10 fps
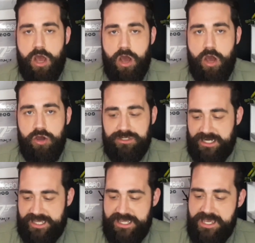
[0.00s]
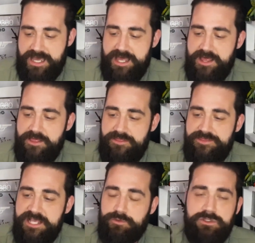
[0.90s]
Oddly,
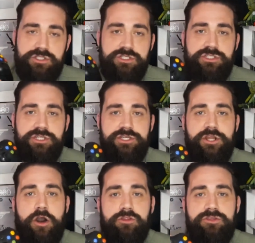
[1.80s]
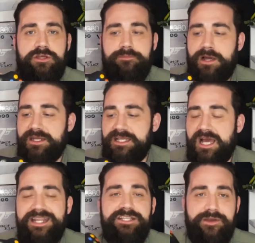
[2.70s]
this one does turn on, but
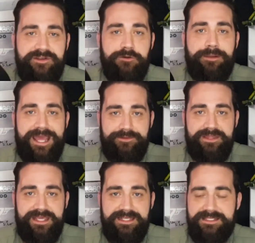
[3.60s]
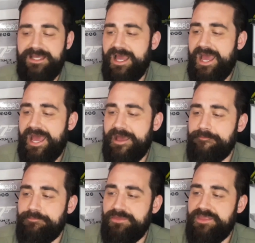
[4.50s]
I need to have a little play with these.
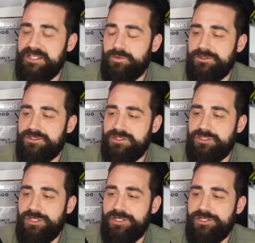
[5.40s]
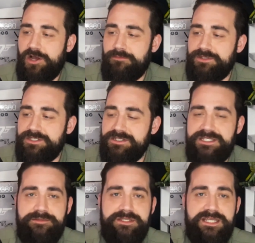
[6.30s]
This one does turn on, but doesn't
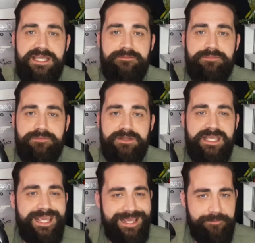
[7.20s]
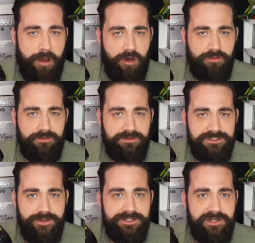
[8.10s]
seem to keep on.
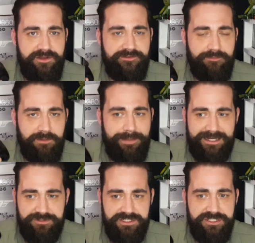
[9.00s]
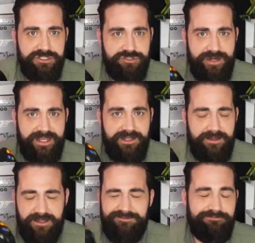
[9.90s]
So I don't know if my batteries are just
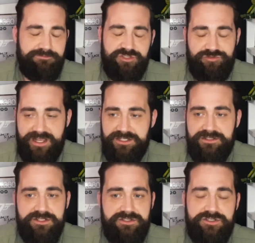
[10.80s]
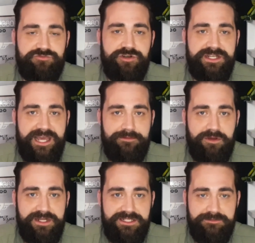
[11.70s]
strange, just running down.
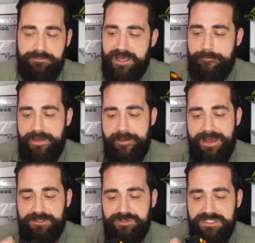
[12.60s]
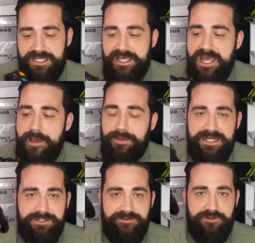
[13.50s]
Might need some better batteries in it, but I
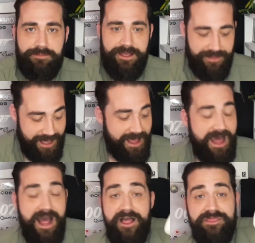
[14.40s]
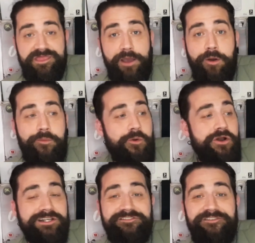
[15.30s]
need to have a little play with that. That one
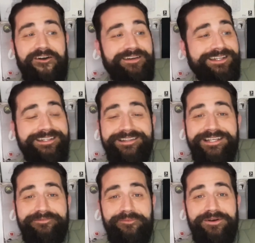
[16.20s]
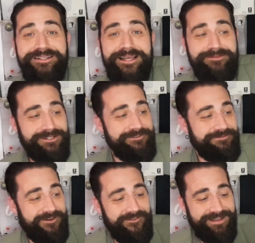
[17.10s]
works fine. This one works absolutely
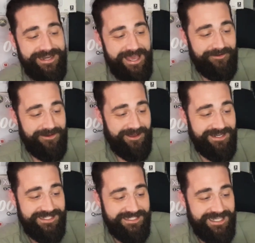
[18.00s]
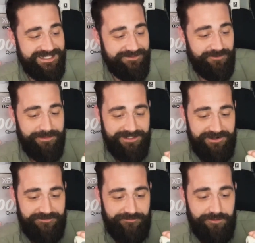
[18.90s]
fine. I need to test the rumble. I
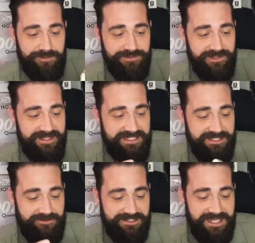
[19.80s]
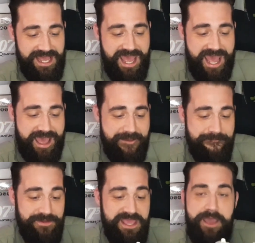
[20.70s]
don't know if the rumble's on this side,
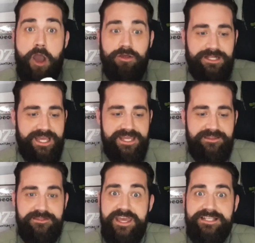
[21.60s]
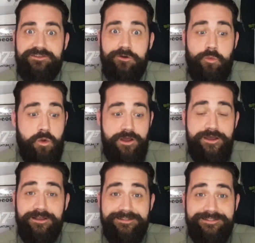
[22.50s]
but yeah, oddly, this all
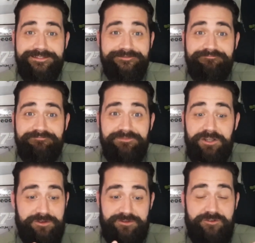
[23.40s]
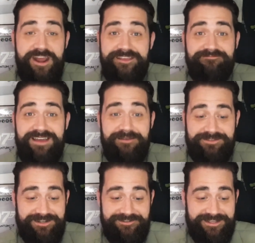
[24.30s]
works great.
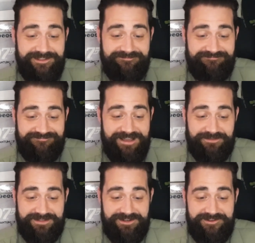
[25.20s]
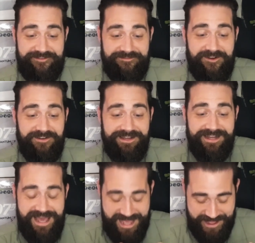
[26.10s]
Absolutely
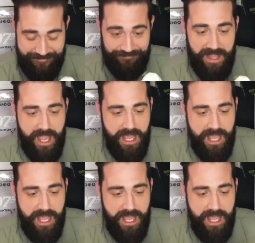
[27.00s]
fine.